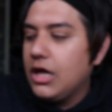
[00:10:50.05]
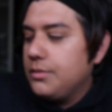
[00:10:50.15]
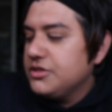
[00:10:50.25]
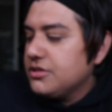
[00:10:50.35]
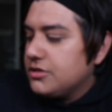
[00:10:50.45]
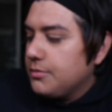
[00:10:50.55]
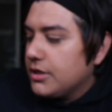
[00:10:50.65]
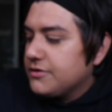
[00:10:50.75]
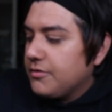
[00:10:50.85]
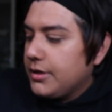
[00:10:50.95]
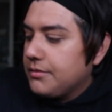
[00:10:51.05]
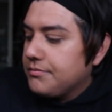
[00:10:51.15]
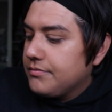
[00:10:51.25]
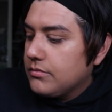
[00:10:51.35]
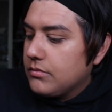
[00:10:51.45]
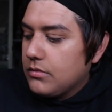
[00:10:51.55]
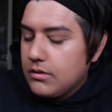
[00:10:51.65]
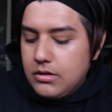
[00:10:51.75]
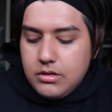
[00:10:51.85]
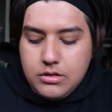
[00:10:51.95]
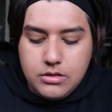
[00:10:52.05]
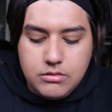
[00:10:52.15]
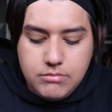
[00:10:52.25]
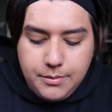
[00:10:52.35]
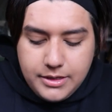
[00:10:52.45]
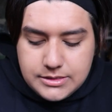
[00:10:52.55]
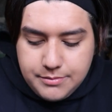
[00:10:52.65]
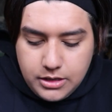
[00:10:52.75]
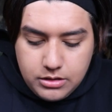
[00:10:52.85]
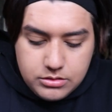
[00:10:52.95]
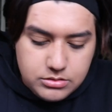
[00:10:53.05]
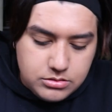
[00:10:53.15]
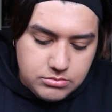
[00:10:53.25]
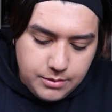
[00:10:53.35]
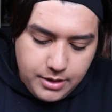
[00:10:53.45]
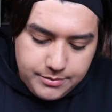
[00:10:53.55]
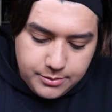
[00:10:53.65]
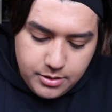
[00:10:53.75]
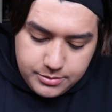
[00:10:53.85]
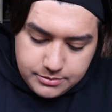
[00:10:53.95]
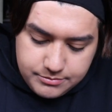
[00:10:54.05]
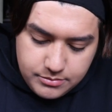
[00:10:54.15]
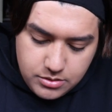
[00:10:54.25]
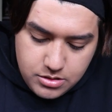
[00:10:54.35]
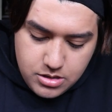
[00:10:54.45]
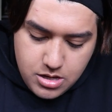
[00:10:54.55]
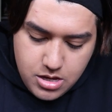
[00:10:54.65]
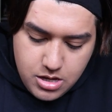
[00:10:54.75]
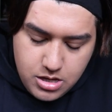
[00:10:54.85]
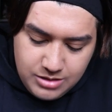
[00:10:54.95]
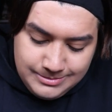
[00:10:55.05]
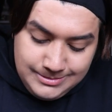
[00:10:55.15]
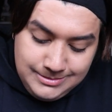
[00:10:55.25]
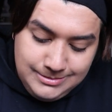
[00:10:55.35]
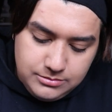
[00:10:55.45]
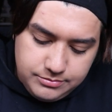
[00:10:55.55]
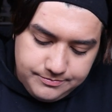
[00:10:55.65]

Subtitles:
It was just too much for me. Maybe it's me. Maybe I'm the problem. Ugh.